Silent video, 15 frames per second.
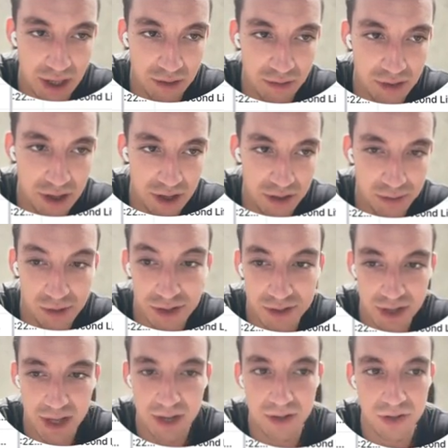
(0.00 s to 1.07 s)
count as well as
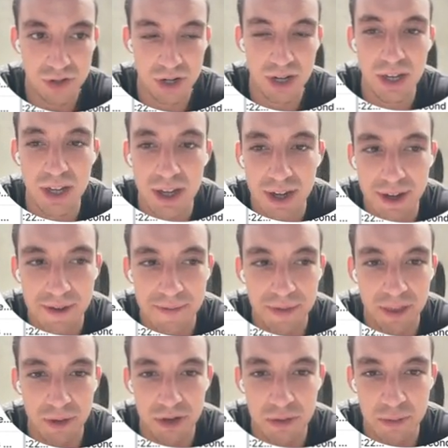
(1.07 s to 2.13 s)
the industry,
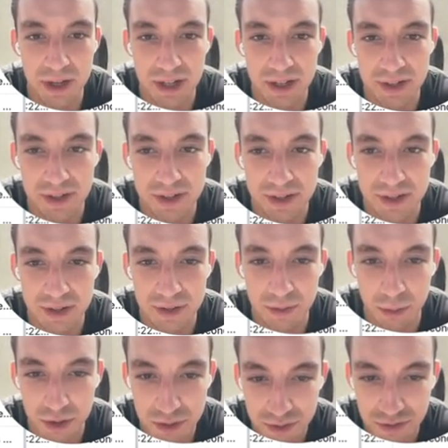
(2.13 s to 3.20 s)
which means
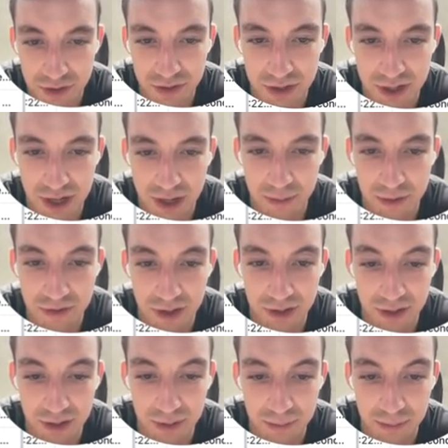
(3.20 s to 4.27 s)
once we filtered here and we
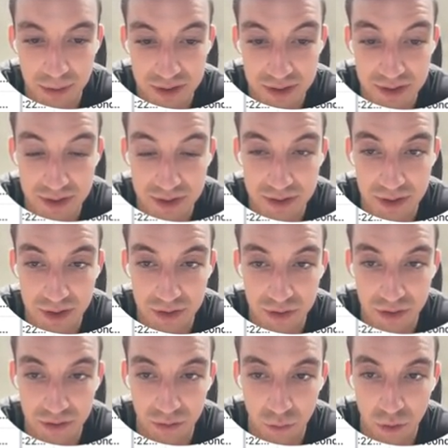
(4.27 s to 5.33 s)
found the businesses that are
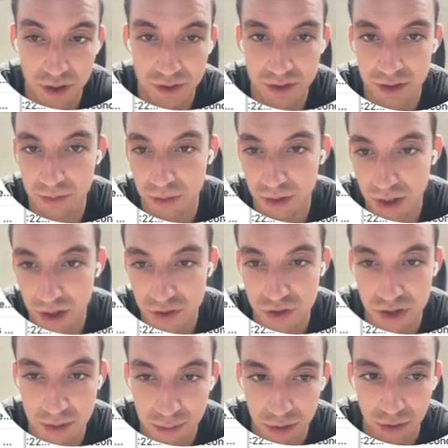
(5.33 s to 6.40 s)
sort of 1 to
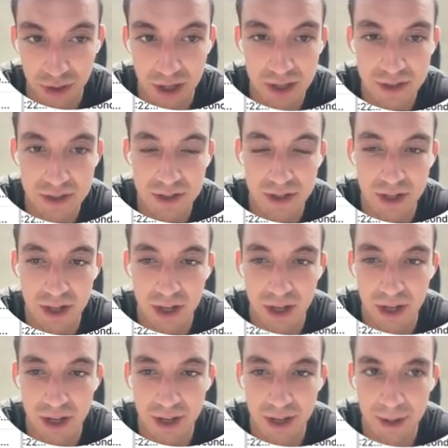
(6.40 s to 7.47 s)
100 employees,
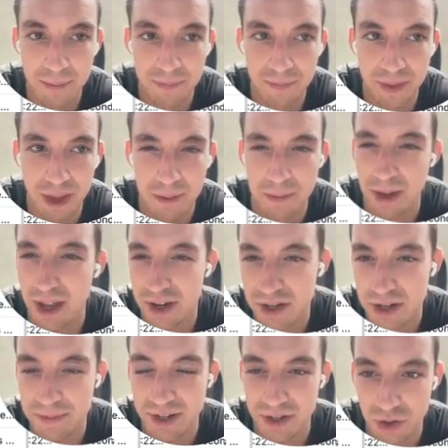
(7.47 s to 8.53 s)
it may
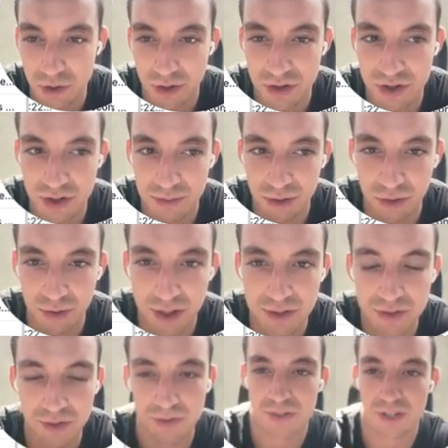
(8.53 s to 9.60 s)
actually be 200
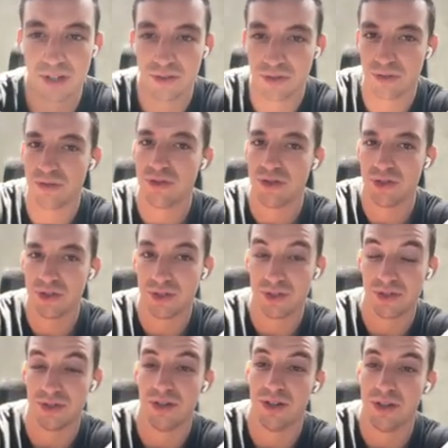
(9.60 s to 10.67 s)
employees on second thought, just
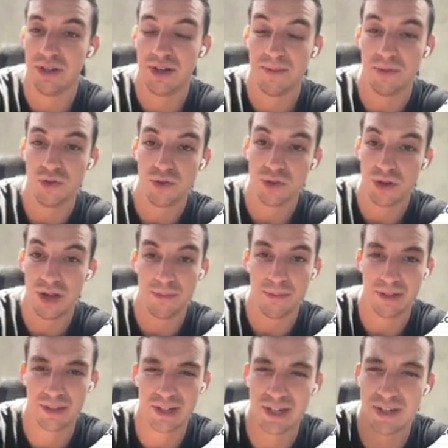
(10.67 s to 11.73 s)
because I'm not sure how
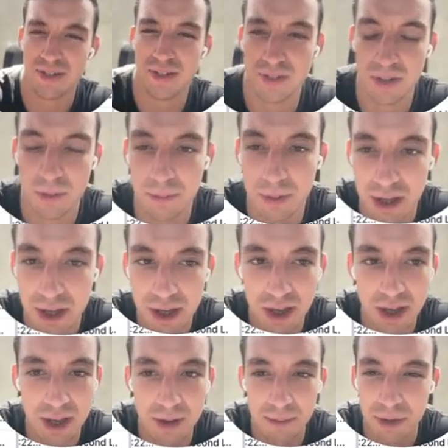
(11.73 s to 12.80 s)
big the list is going to be,
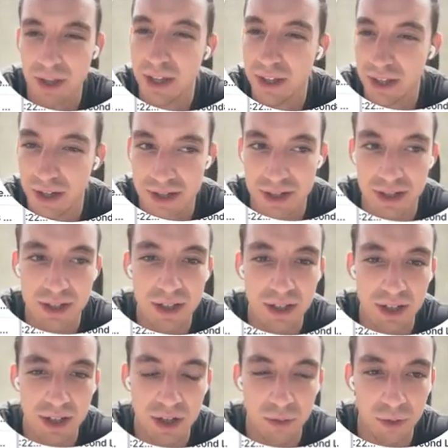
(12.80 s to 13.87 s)
but you get the idea.
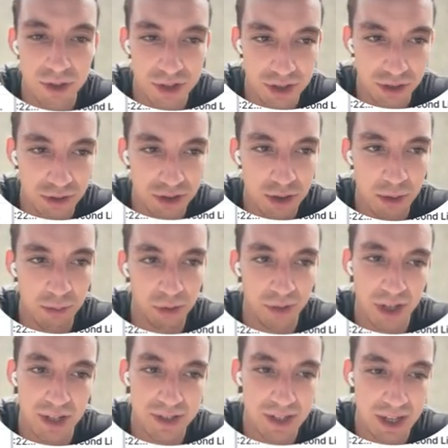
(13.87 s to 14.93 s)
1 to 200
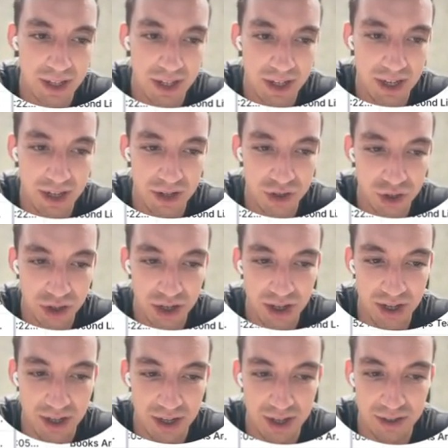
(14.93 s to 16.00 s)
employees, and then the industry
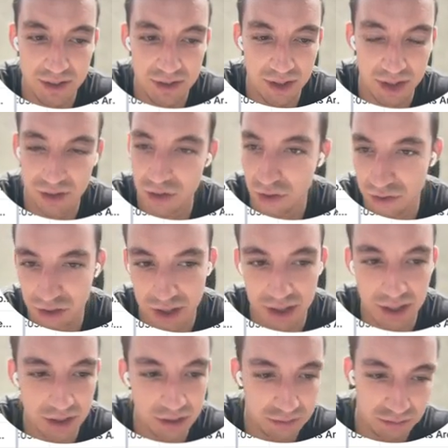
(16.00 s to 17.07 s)
is like
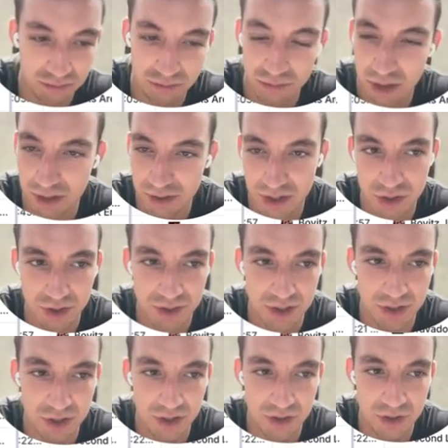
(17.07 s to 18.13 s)
software, etc.,
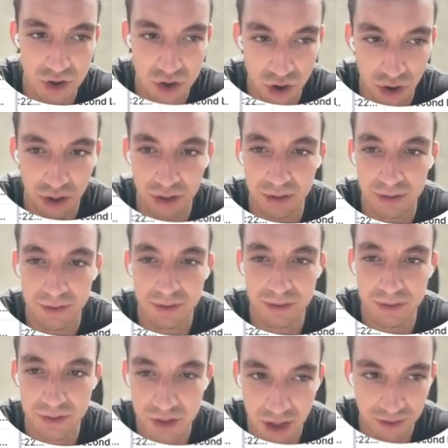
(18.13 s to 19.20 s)
etc. It's not
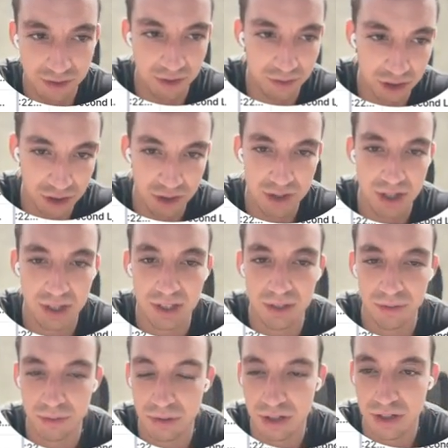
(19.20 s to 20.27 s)
staffing and recruiting.
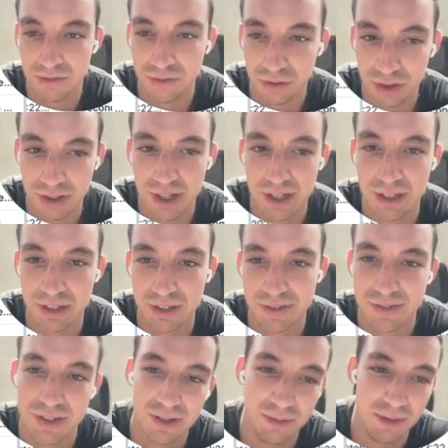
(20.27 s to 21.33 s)
We want to avoid that because
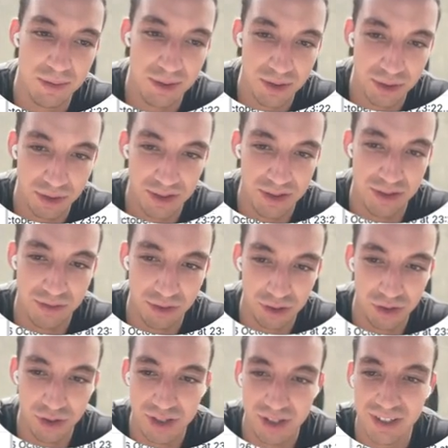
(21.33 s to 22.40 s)
then we'd be talking to the
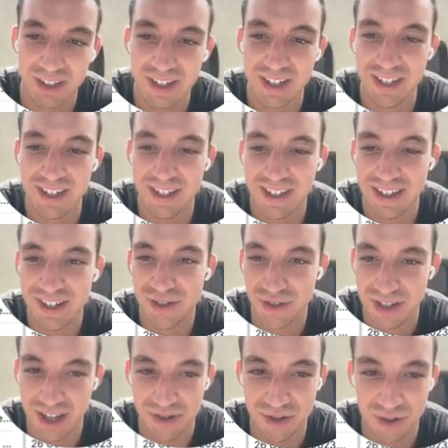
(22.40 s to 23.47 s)
recruiter and
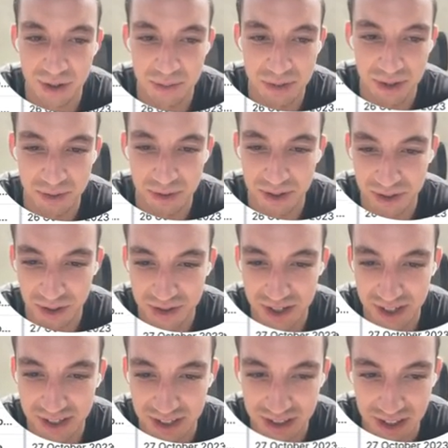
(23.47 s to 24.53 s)
not the actual company we want to
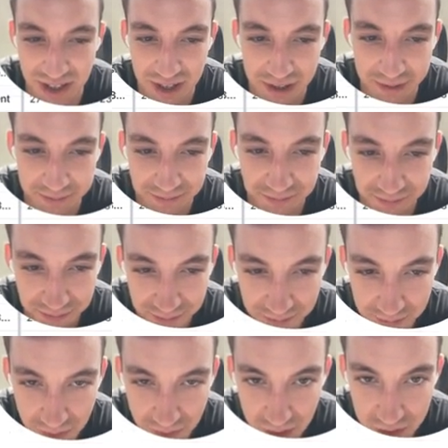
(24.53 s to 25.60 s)
contact.
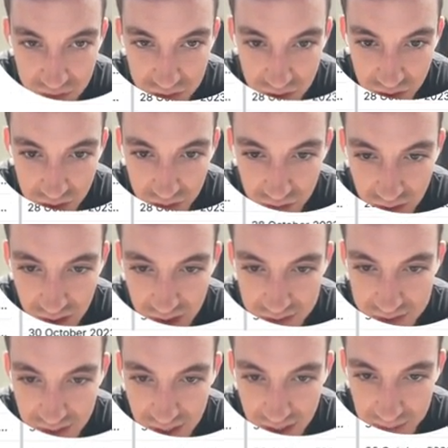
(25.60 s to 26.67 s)
So
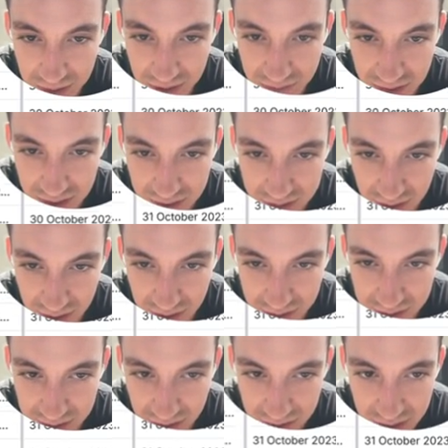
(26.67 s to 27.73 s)
let's see how many of these are
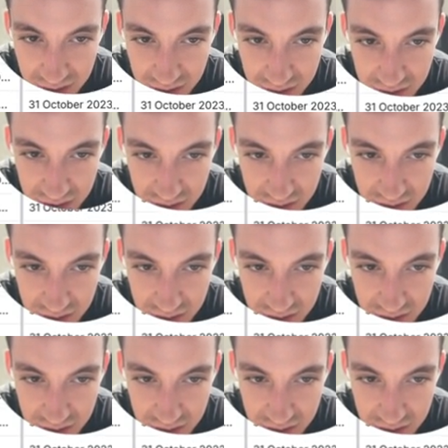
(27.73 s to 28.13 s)
done.